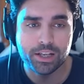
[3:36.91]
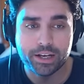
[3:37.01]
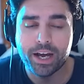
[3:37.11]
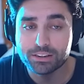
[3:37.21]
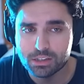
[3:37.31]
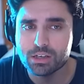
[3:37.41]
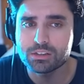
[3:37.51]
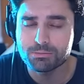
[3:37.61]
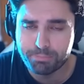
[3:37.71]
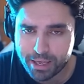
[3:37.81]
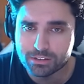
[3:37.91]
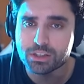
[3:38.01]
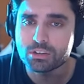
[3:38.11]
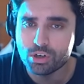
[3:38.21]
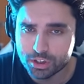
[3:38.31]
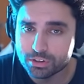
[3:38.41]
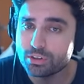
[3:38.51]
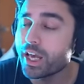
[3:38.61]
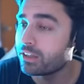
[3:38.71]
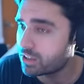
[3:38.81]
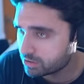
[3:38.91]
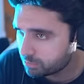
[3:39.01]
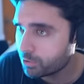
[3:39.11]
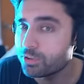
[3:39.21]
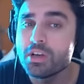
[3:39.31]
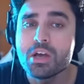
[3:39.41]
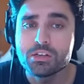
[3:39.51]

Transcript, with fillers: Like I think it's better than Concord and Dustborn.